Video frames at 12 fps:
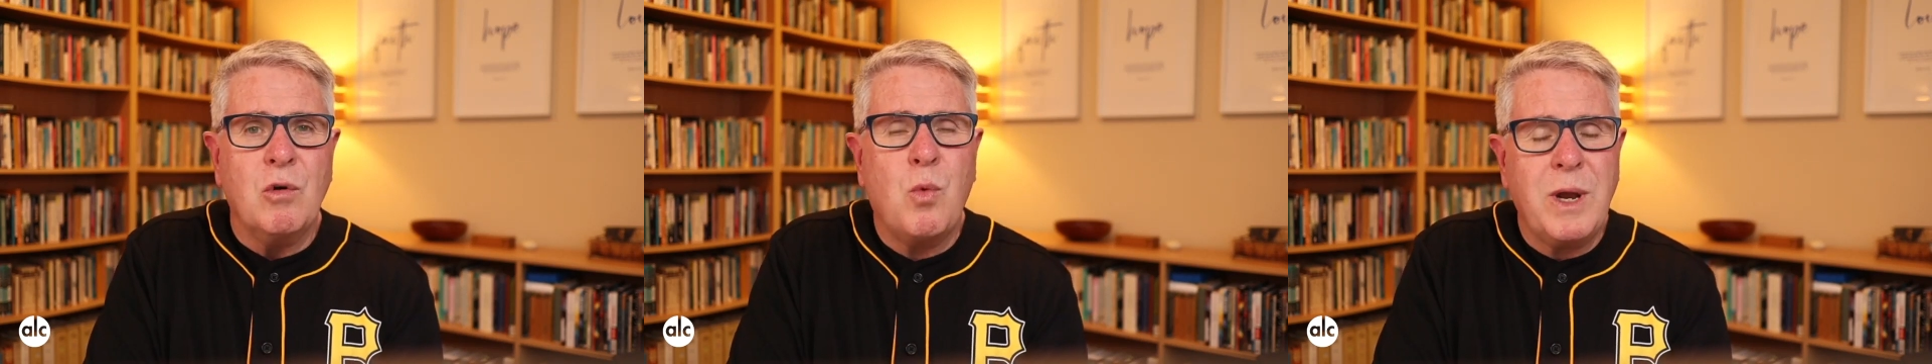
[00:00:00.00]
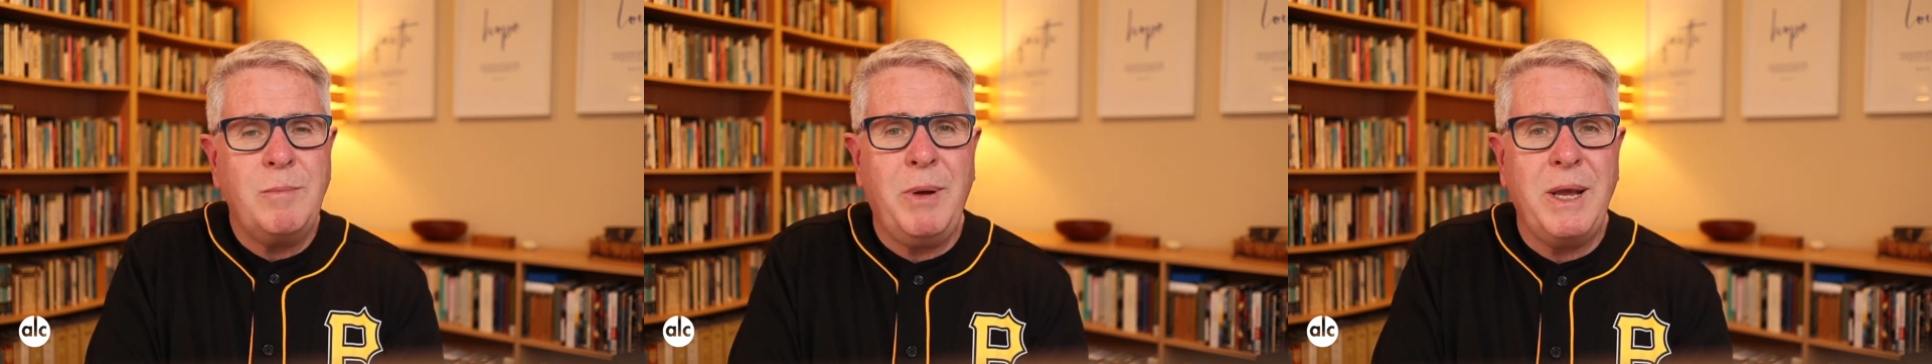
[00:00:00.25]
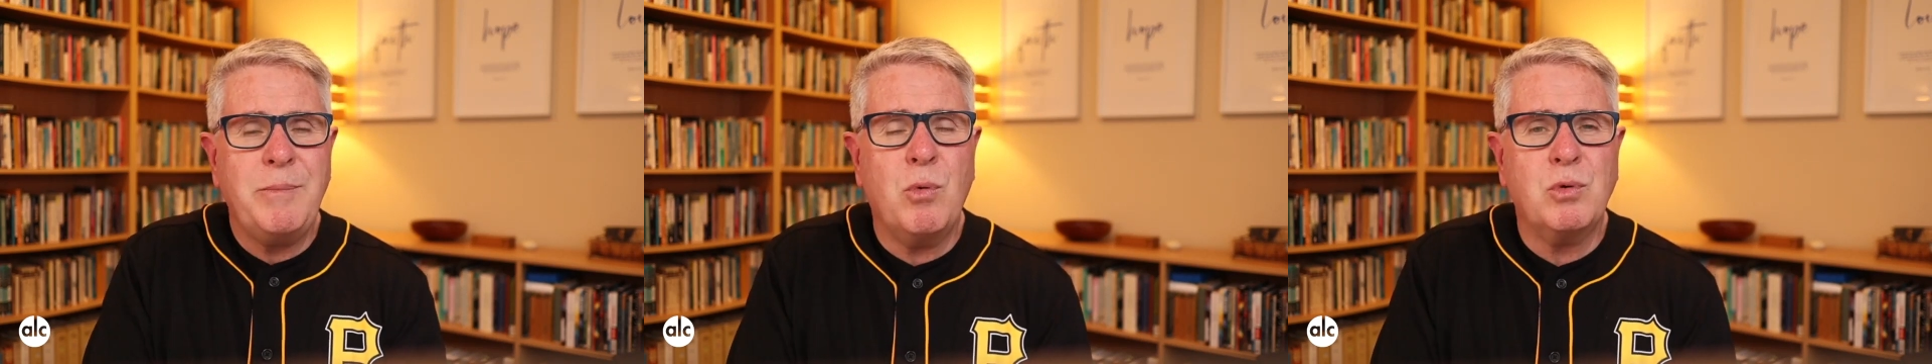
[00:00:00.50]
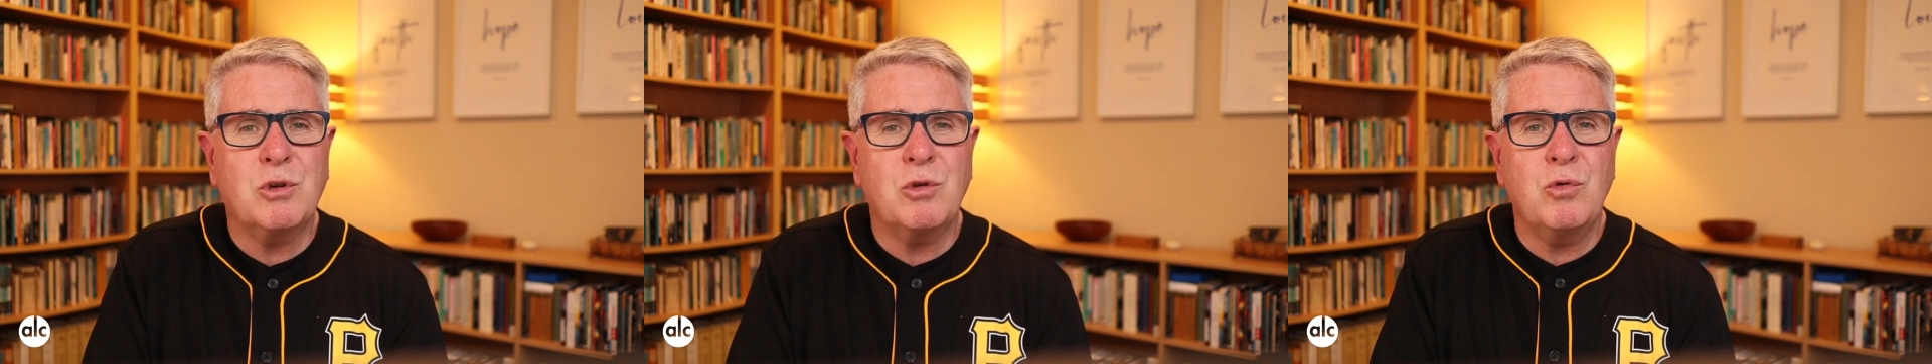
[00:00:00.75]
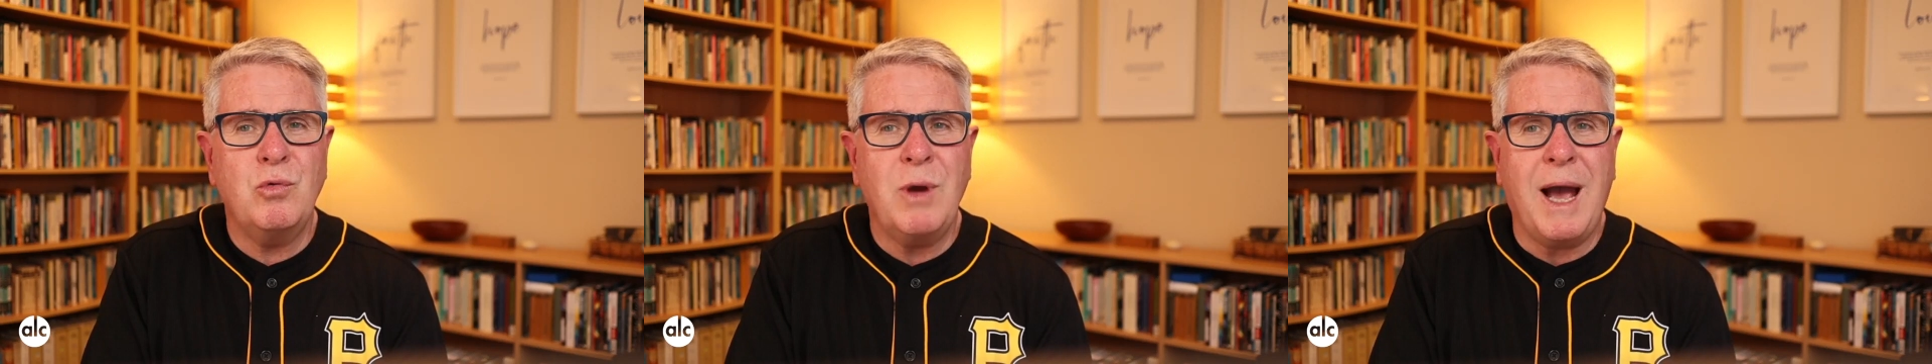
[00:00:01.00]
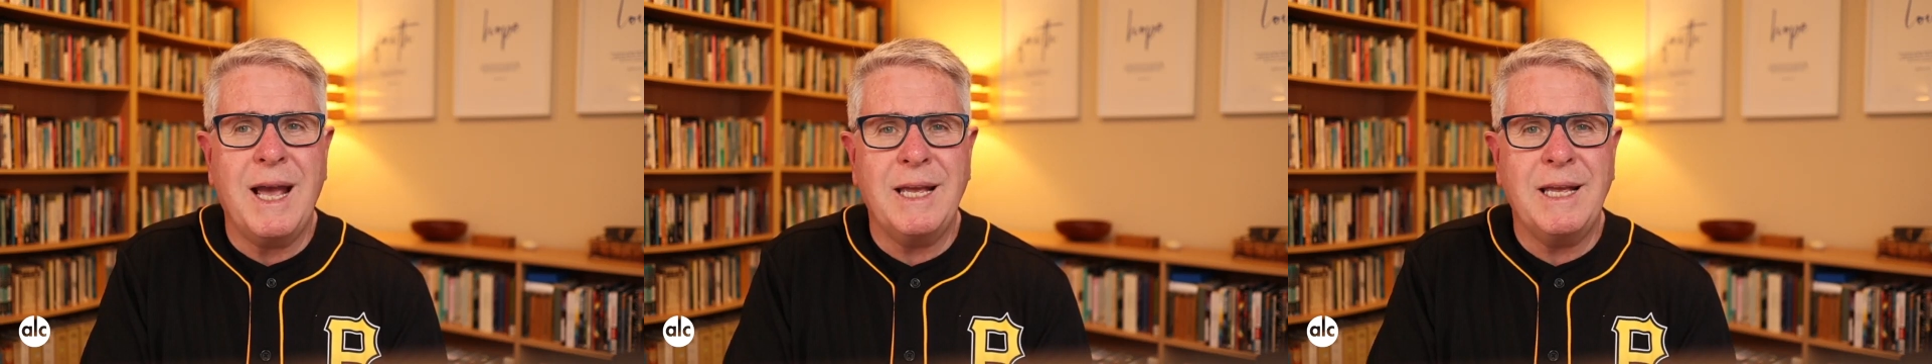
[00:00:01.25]
win people
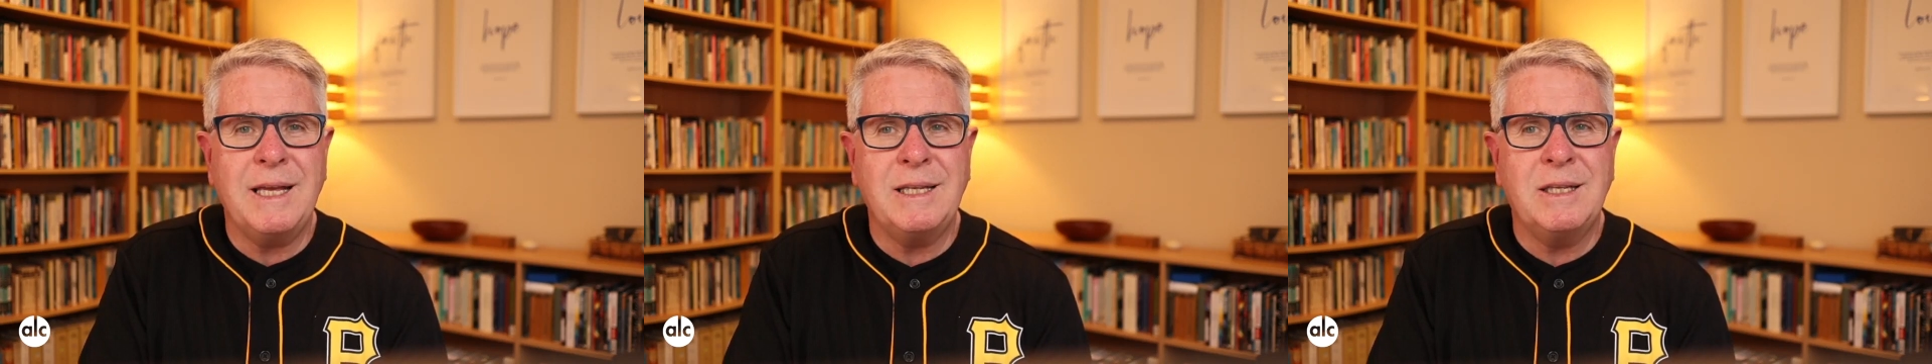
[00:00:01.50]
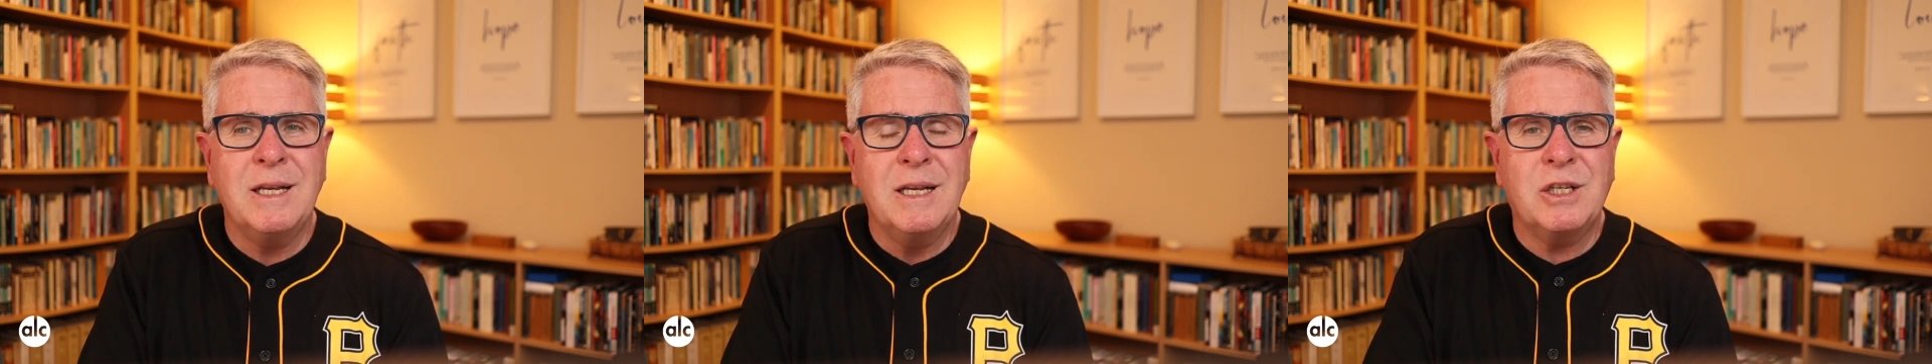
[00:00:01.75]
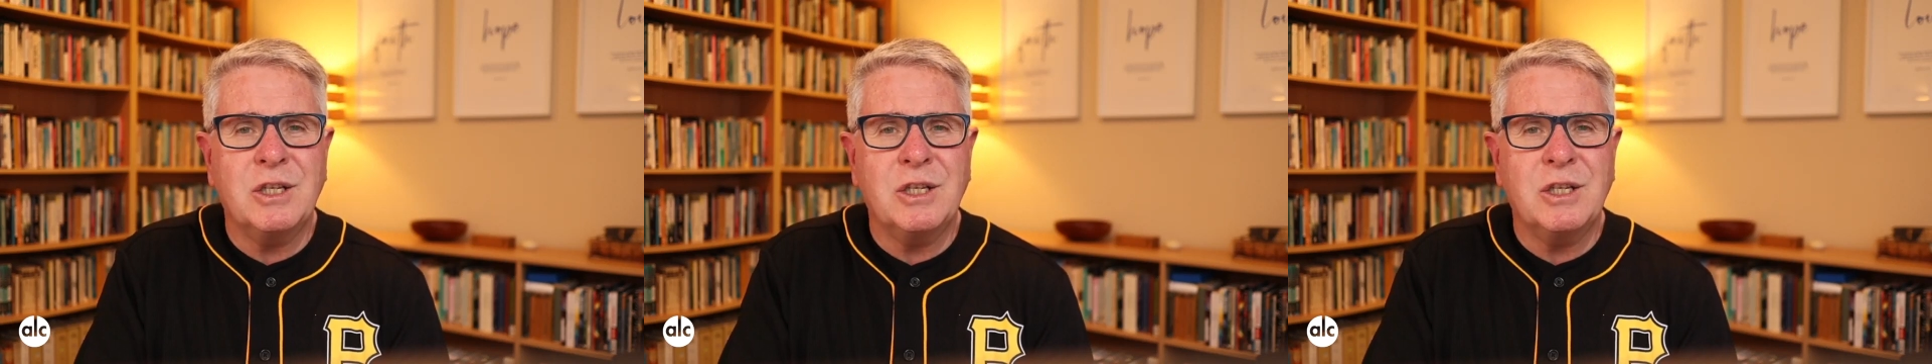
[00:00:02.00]
to a